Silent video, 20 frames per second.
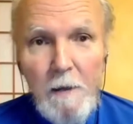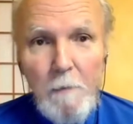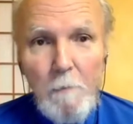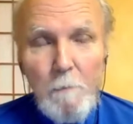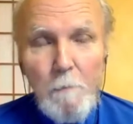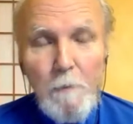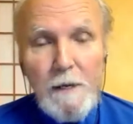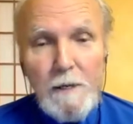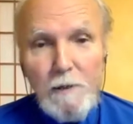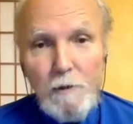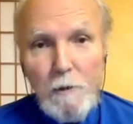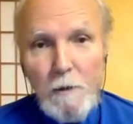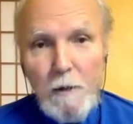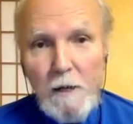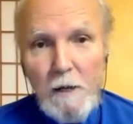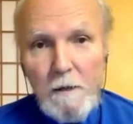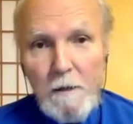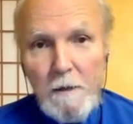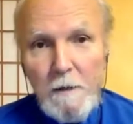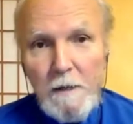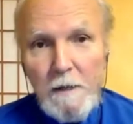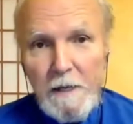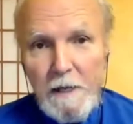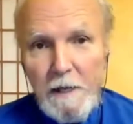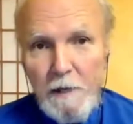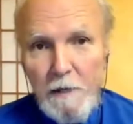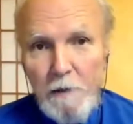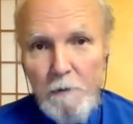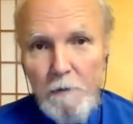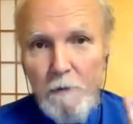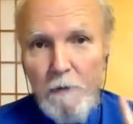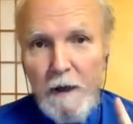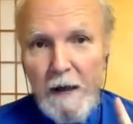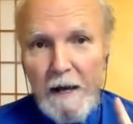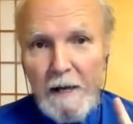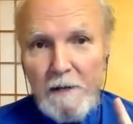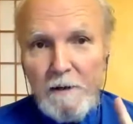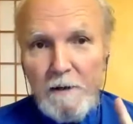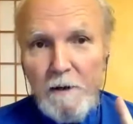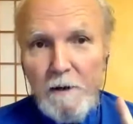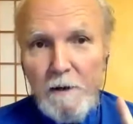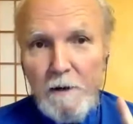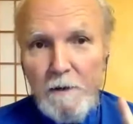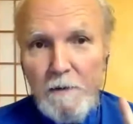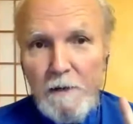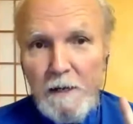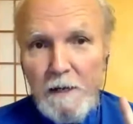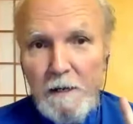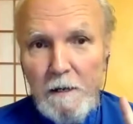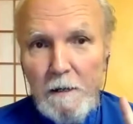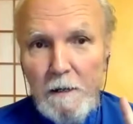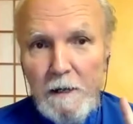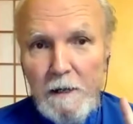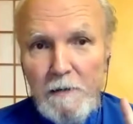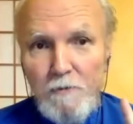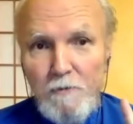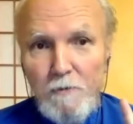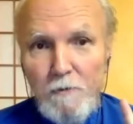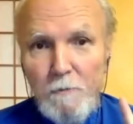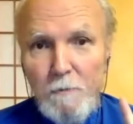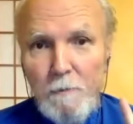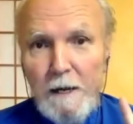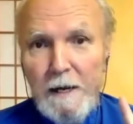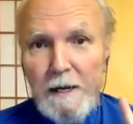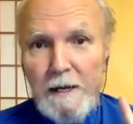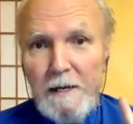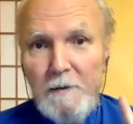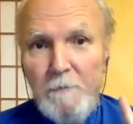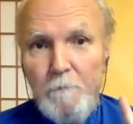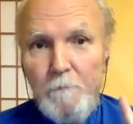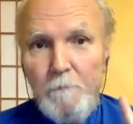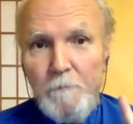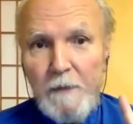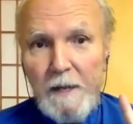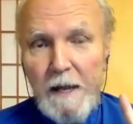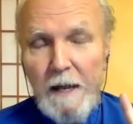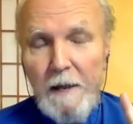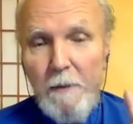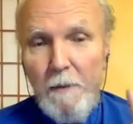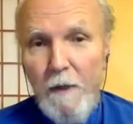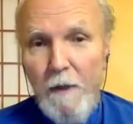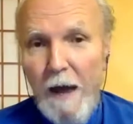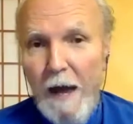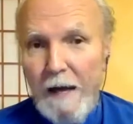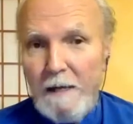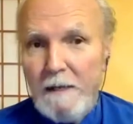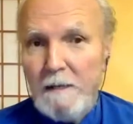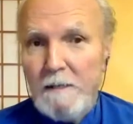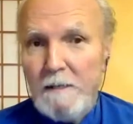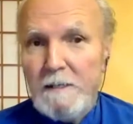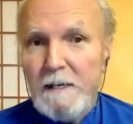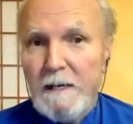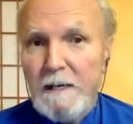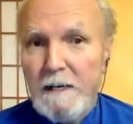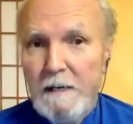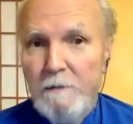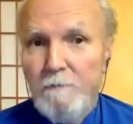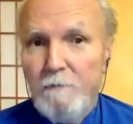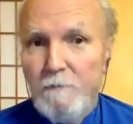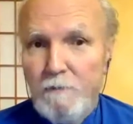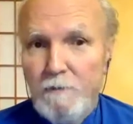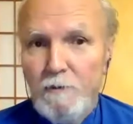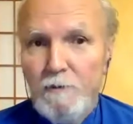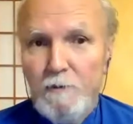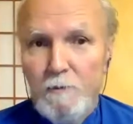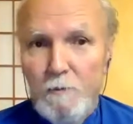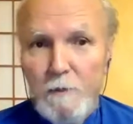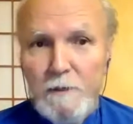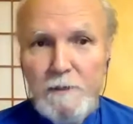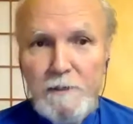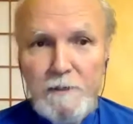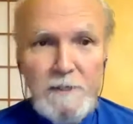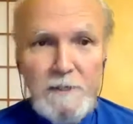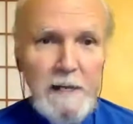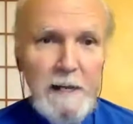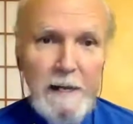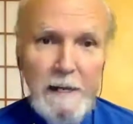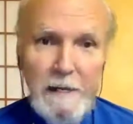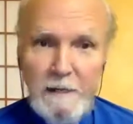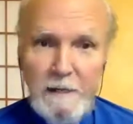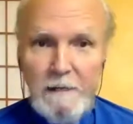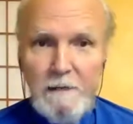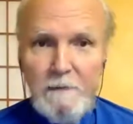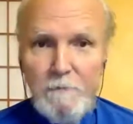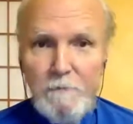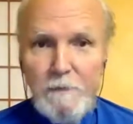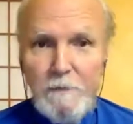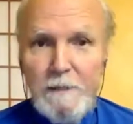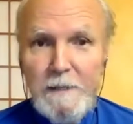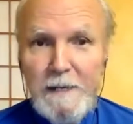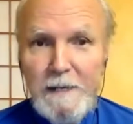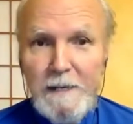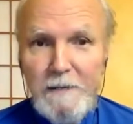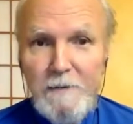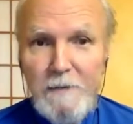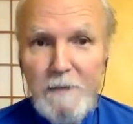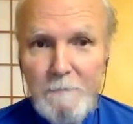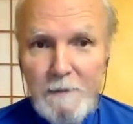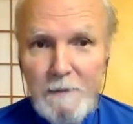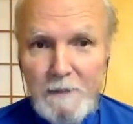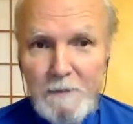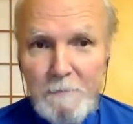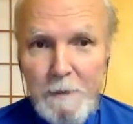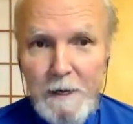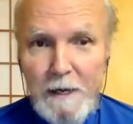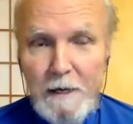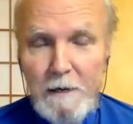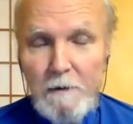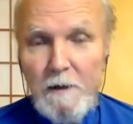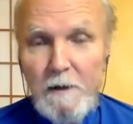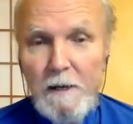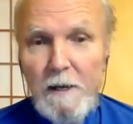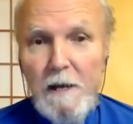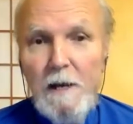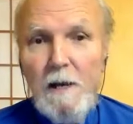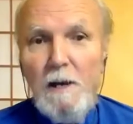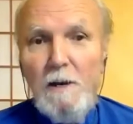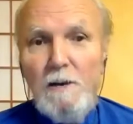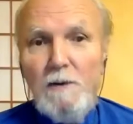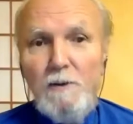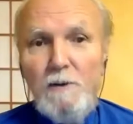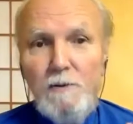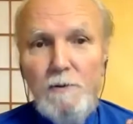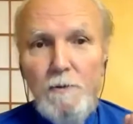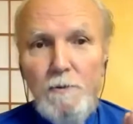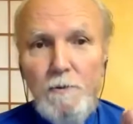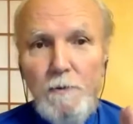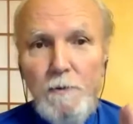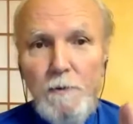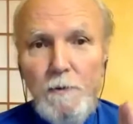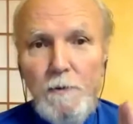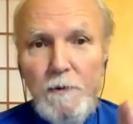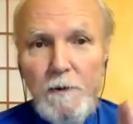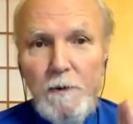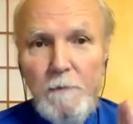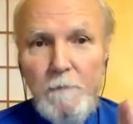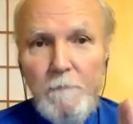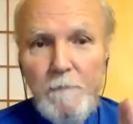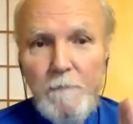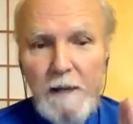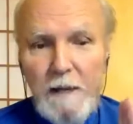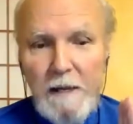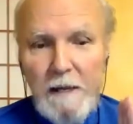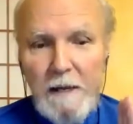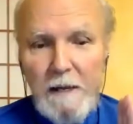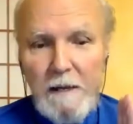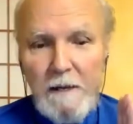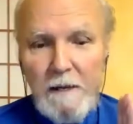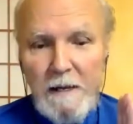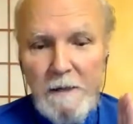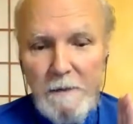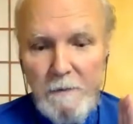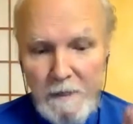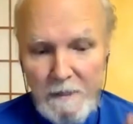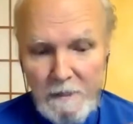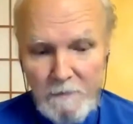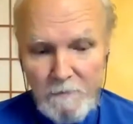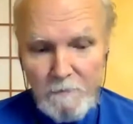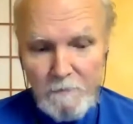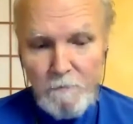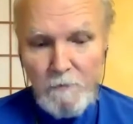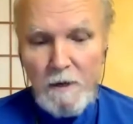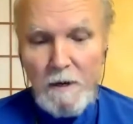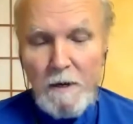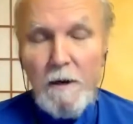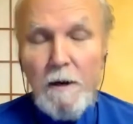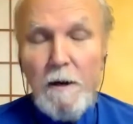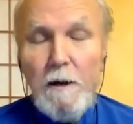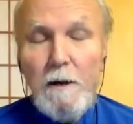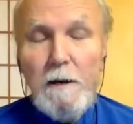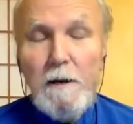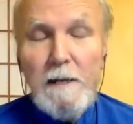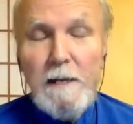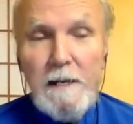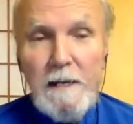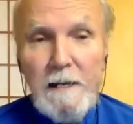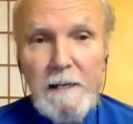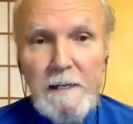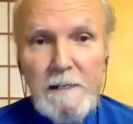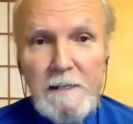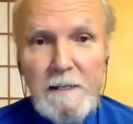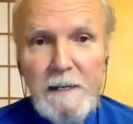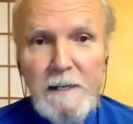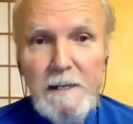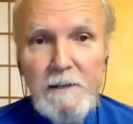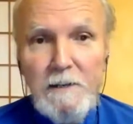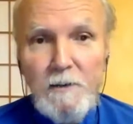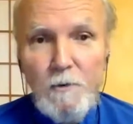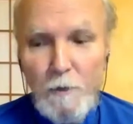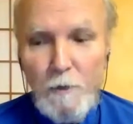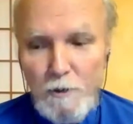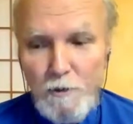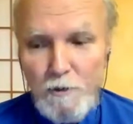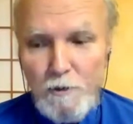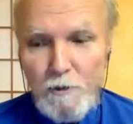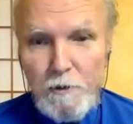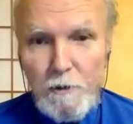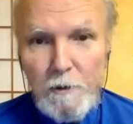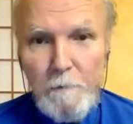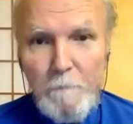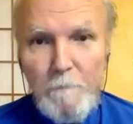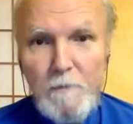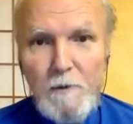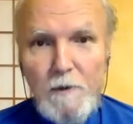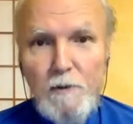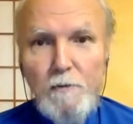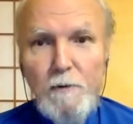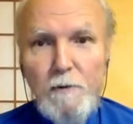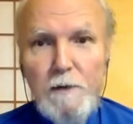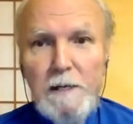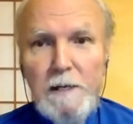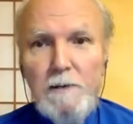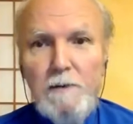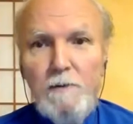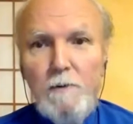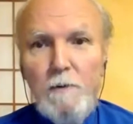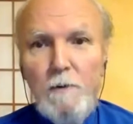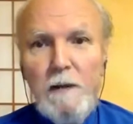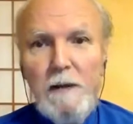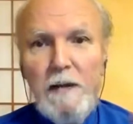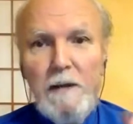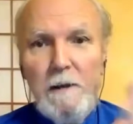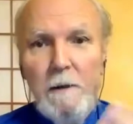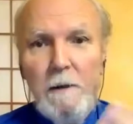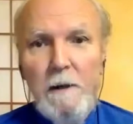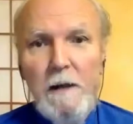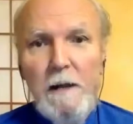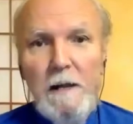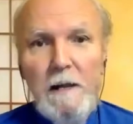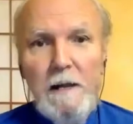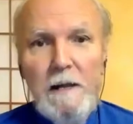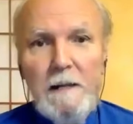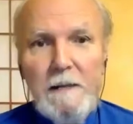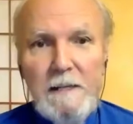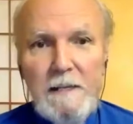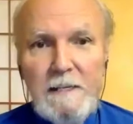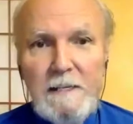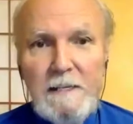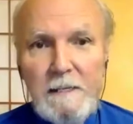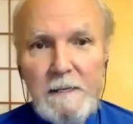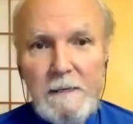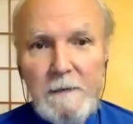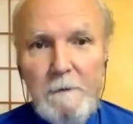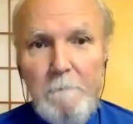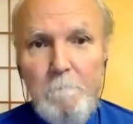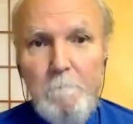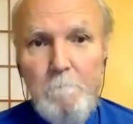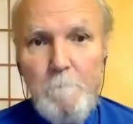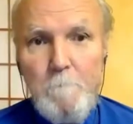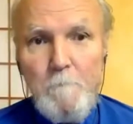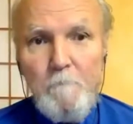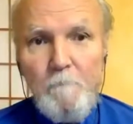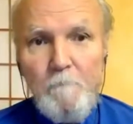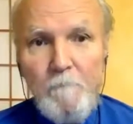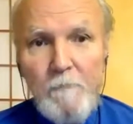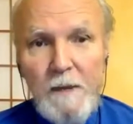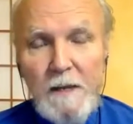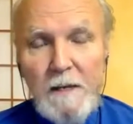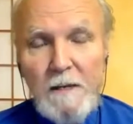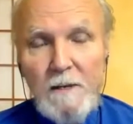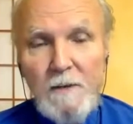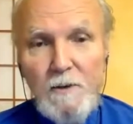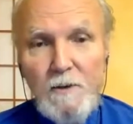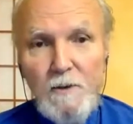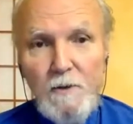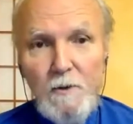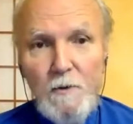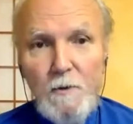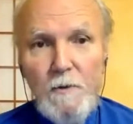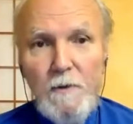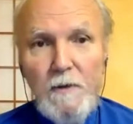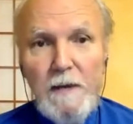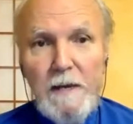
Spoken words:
but you'll hear that on the intellectual mind, and that doesn't give you true understanding of what that dream is about. Truth in this regard is intuitional. You need to listen to